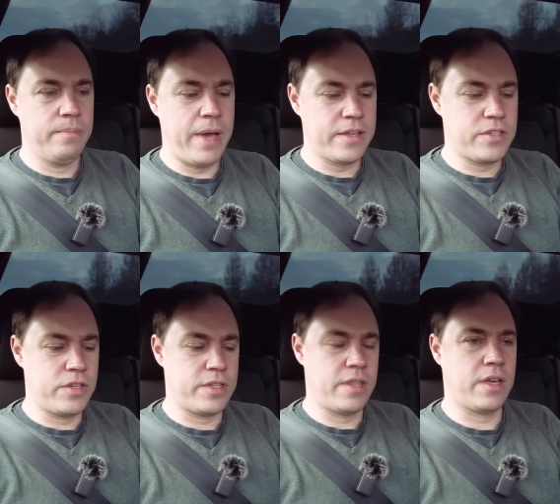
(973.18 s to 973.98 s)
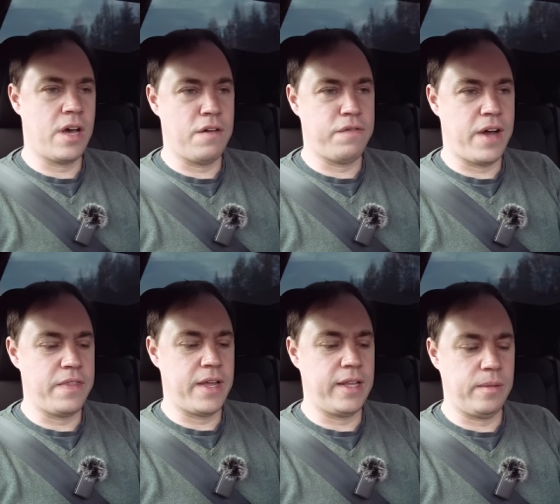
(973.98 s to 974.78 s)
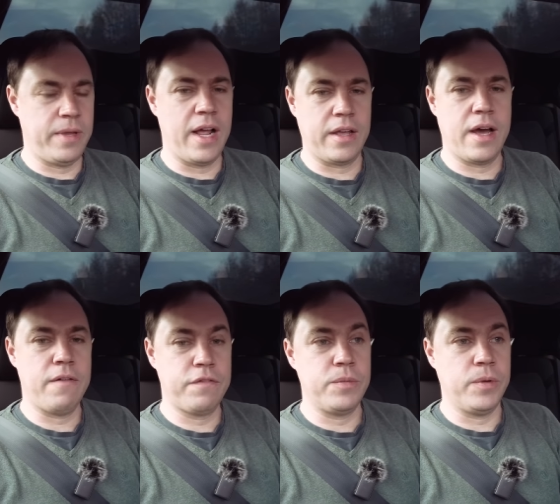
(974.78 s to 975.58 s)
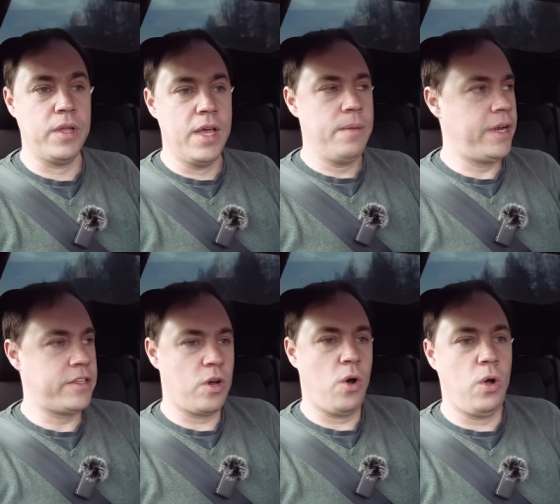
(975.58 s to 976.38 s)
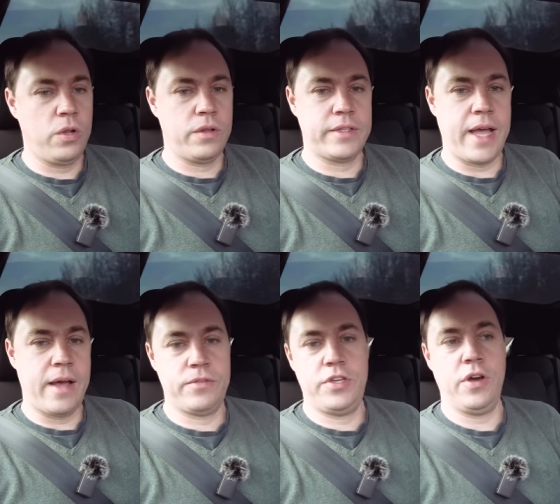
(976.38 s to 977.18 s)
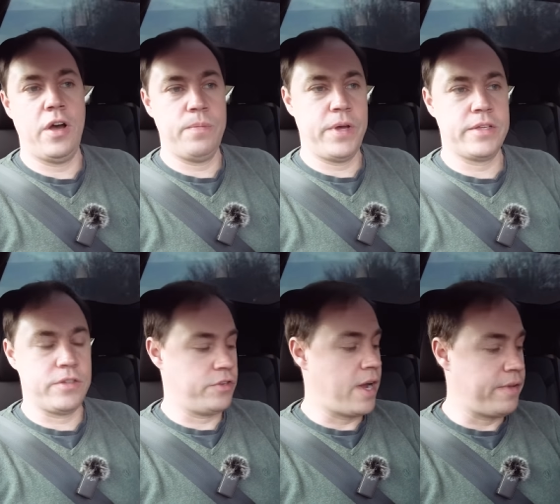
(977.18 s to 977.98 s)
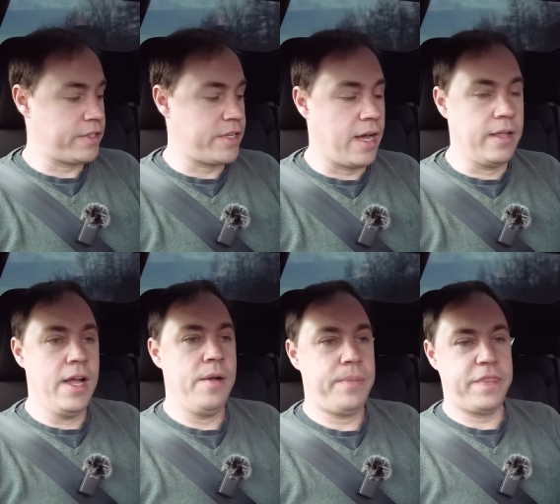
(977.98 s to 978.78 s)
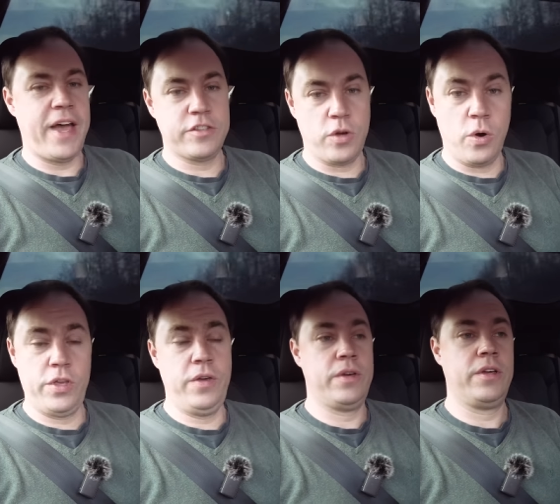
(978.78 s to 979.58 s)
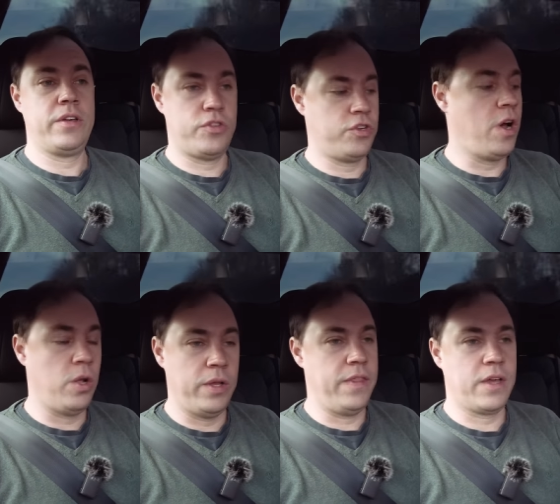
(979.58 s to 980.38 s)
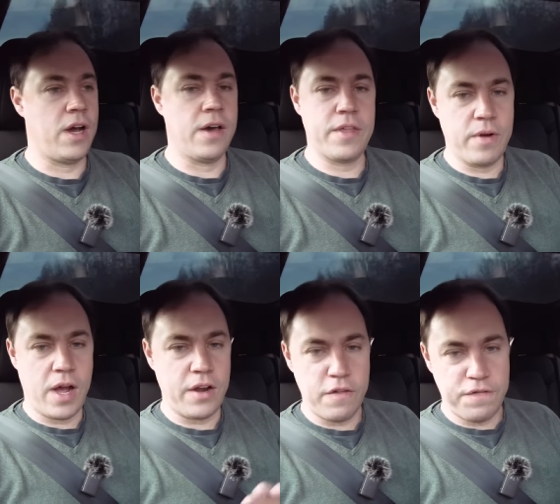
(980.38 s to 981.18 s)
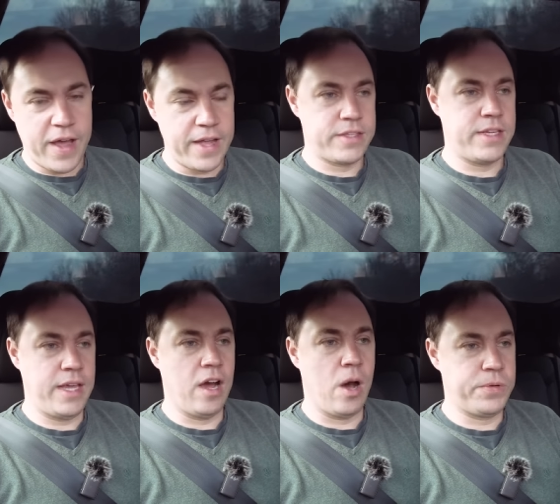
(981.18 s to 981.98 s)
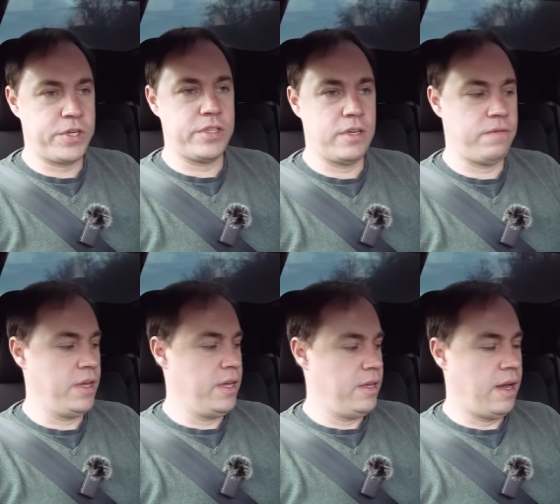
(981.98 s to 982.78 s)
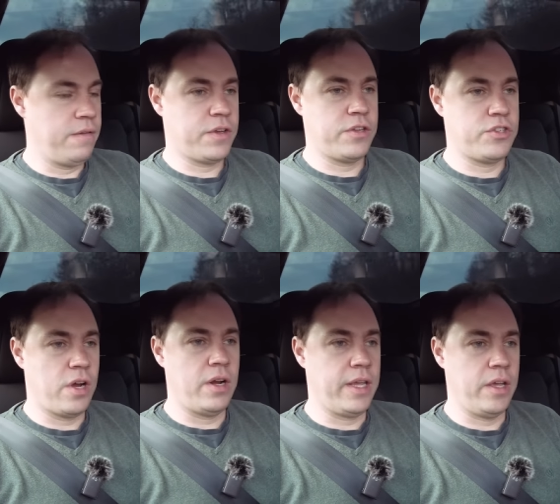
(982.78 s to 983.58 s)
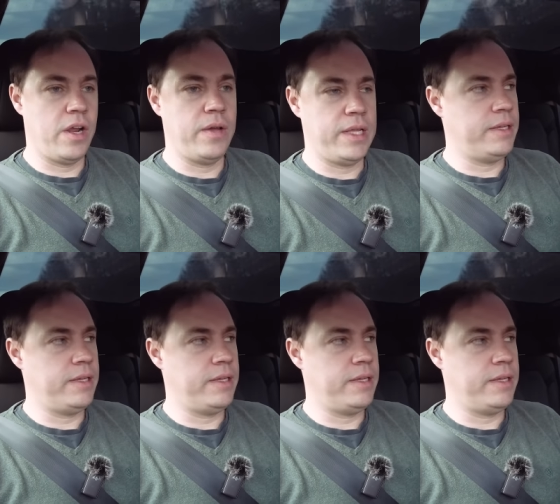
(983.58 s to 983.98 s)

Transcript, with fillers: passengers in the car find that a little bit uncomfortable. But it's all down to your own personal driving style, but that's all you can control in the car. There are no fancy options of of controlling, you know,